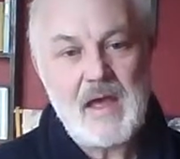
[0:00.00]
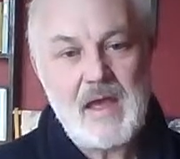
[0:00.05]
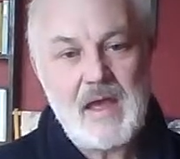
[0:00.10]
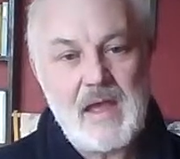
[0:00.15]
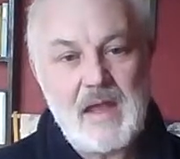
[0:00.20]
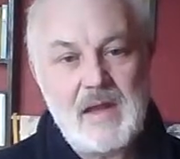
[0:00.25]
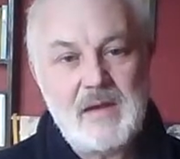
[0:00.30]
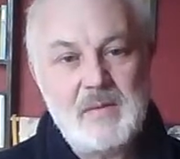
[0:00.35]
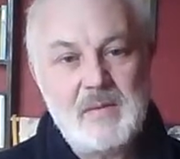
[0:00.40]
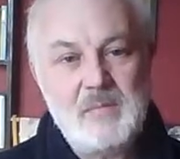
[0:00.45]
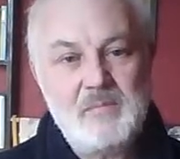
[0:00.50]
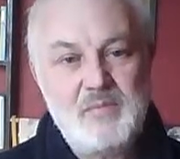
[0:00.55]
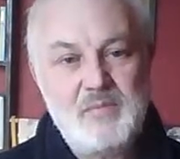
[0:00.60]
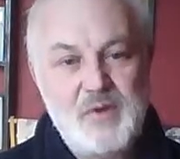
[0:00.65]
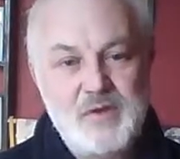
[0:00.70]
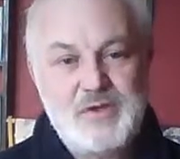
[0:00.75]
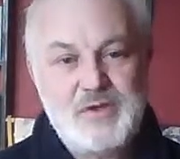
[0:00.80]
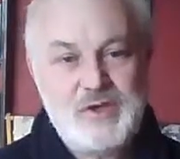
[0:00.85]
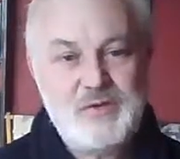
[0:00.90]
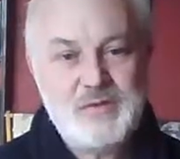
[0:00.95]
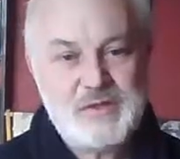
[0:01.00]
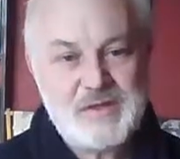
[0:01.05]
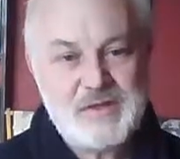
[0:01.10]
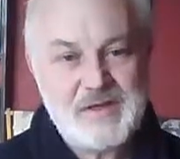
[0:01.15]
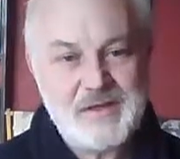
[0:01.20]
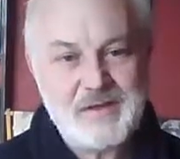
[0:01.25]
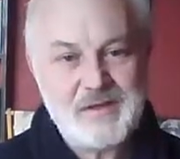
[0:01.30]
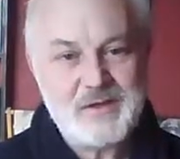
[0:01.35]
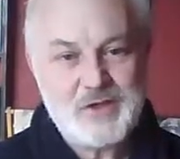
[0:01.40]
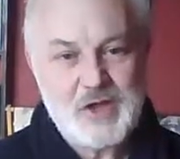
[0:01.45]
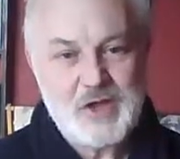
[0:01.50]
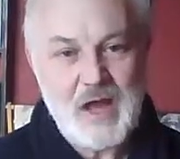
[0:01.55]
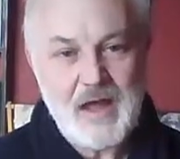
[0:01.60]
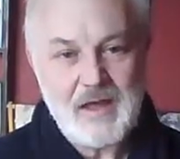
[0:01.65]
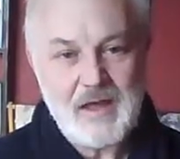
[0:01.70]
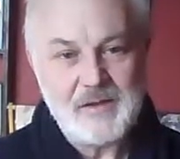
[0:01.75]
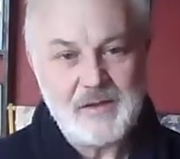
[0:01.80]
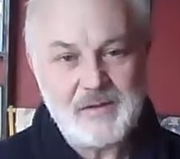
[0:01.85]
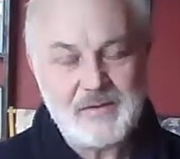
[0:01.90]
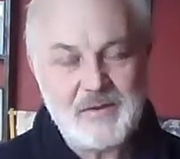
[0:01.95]
in producing the
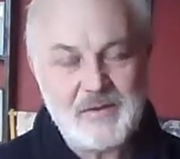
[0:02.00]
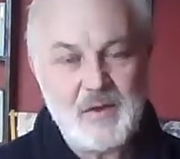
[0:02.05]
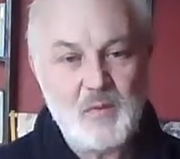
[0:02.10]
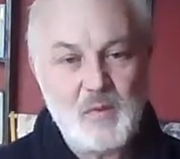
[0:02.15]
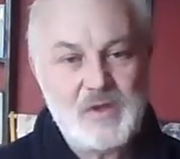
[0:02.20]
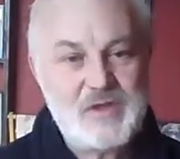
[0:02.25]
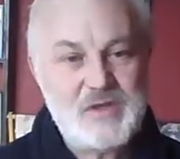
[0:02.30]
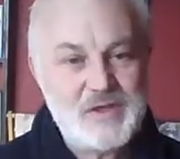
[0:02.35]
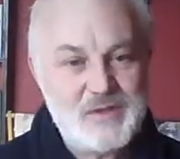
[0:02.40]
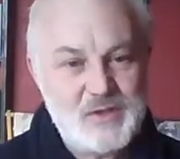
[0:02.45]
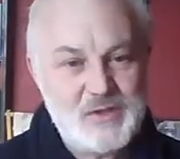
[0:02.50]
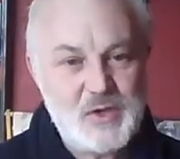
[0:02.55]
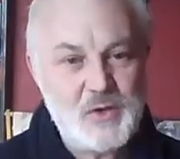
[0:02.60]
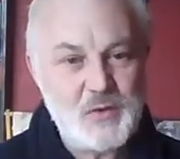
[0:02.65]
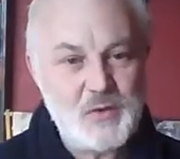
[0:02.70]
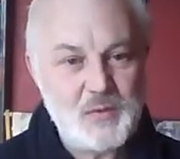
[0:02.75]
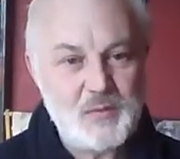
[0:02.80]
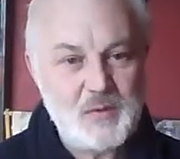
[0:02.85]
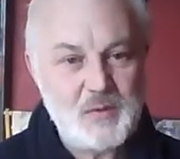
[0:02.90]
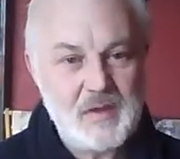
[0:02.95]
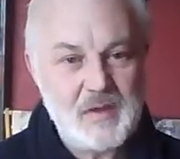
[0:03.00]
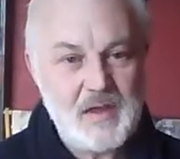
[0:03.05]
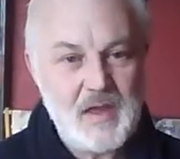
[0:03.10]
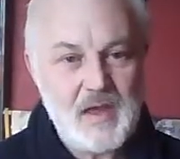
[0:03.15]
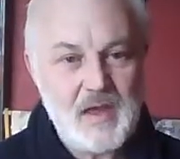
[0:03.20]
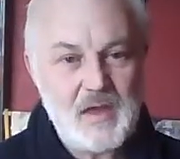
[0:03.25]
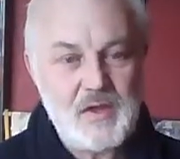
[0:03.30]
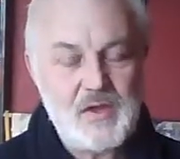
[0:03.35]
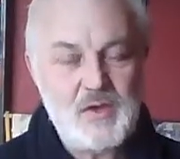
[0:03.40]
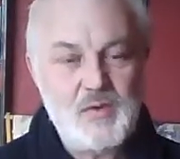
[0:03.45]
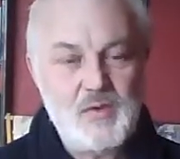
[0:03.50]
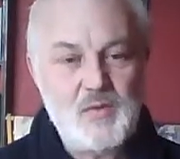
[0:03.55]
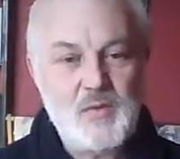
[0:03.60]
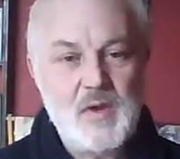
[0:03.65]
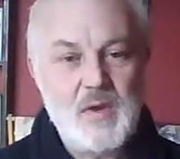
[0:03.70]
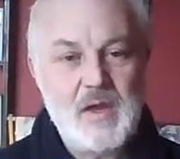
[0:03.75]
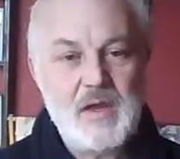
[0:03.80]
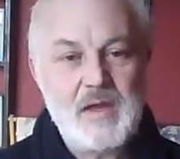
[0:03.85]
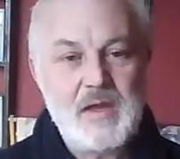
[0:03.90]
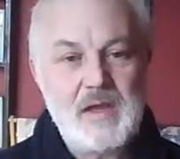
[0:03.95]
child, which is you.
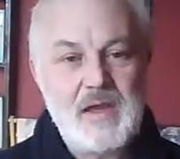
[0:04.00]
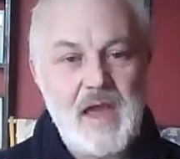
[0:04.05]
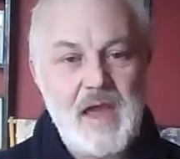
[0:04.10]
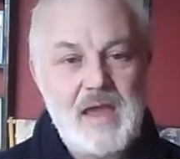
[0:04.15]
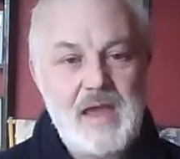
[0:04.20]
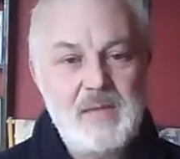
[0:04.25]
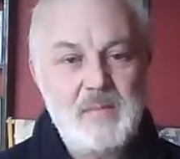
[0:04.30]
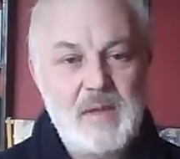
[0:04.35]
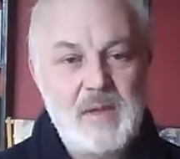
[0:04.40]
You came